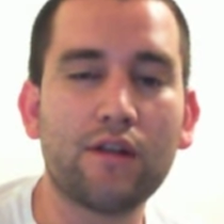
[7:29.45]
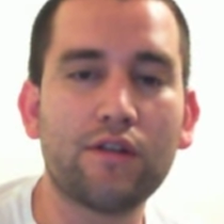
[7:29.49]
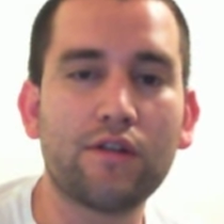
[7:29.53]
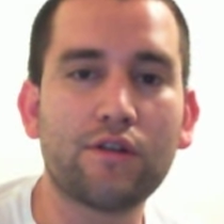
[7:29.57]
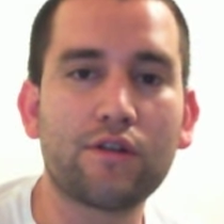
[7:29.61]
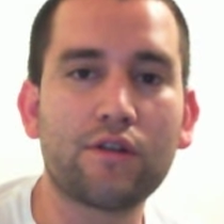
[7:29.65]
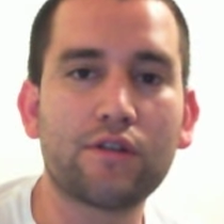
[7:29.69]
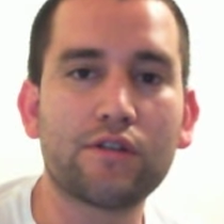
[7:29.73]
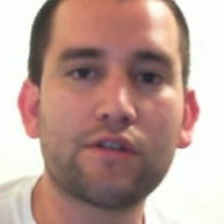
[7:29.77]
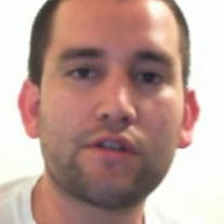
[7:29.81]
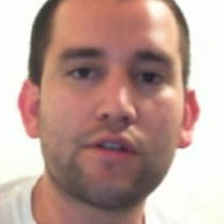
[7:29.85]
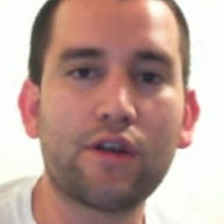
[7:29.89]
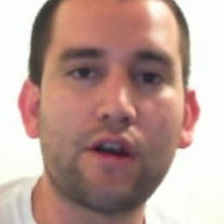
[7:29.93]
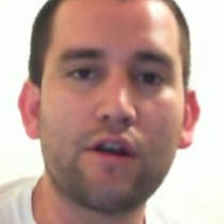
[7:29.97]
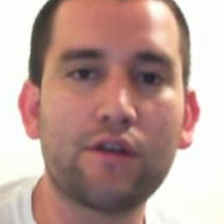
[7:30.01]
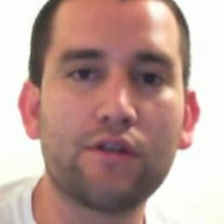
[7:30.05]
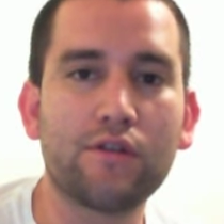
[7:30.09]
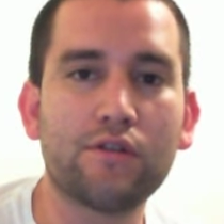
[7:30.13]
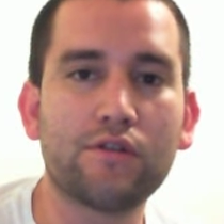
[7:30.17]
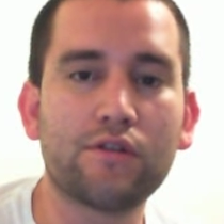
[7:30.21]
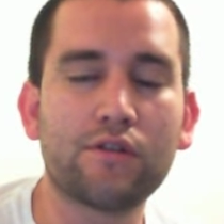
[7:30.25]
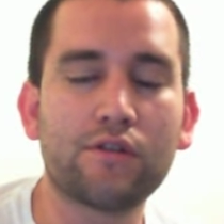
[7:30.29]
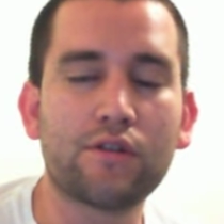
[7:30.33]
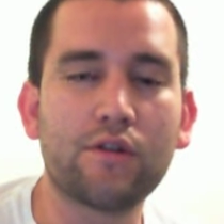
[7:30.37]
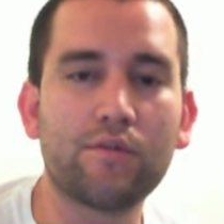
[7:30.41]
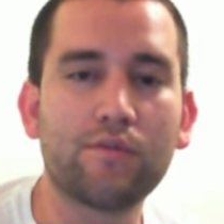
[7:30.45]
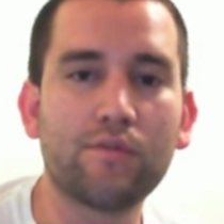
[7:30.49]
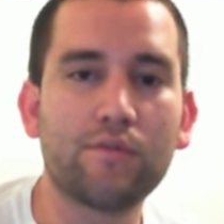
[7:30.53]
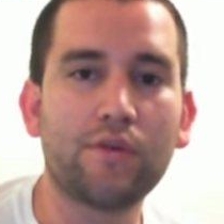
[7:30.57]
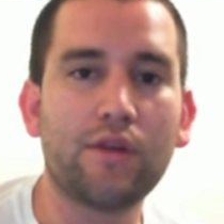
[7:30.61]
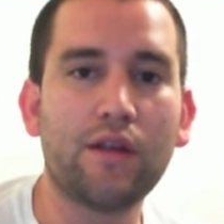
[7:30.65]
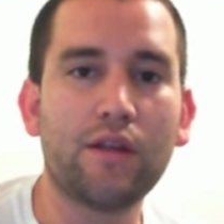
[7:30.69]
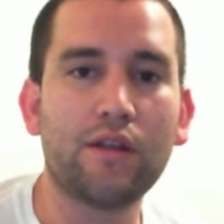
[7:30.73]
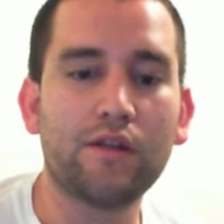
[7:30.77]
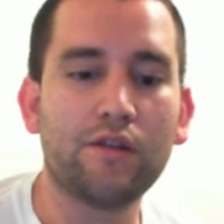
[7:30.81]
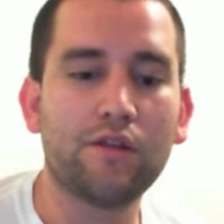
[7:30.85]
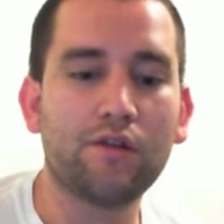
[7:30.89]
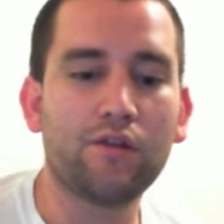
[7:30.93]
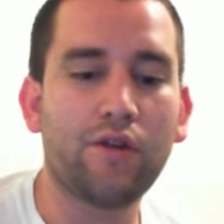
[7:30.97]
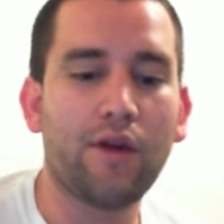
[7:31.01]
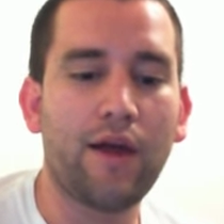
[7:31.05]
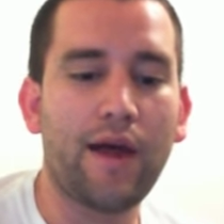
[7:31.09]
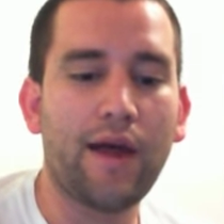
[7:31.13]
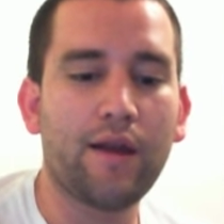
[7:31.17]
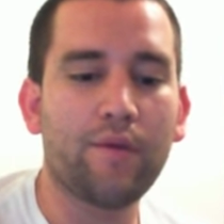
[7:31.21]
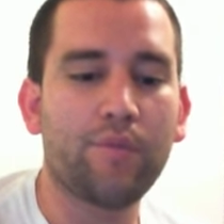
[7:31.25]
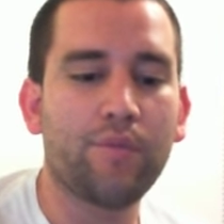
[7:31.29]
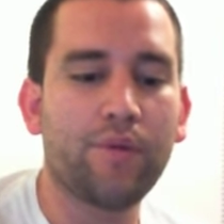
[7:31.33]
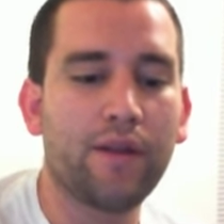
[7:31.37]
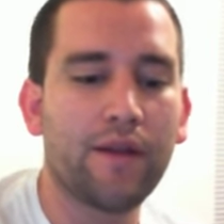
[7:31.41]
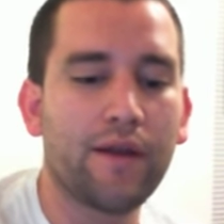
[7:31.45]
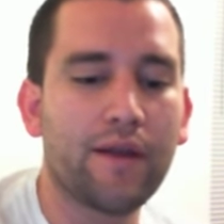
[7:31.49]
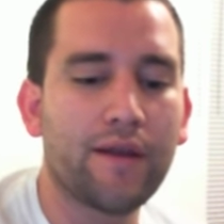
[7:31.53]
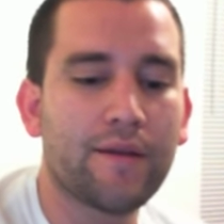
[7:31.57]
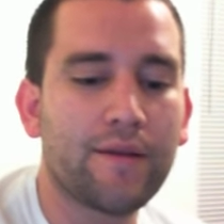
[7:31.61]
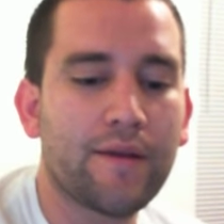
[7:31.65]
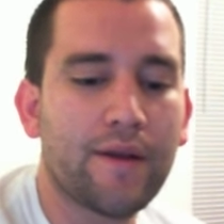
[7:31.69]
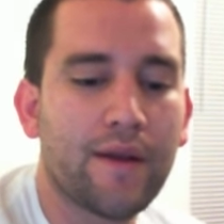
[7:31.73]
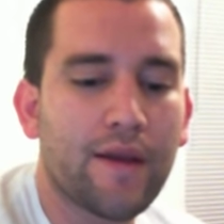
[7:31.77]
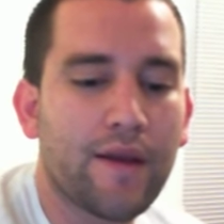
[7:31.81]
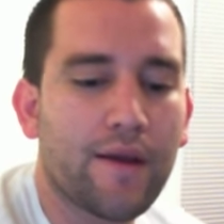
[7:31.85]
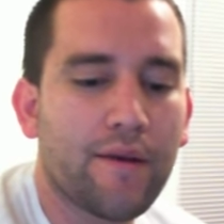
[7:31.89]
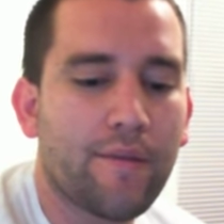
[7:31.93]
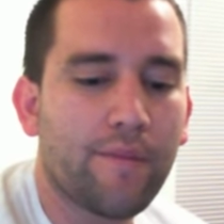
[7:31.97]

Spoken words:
then you can start using them and you'll know how to play.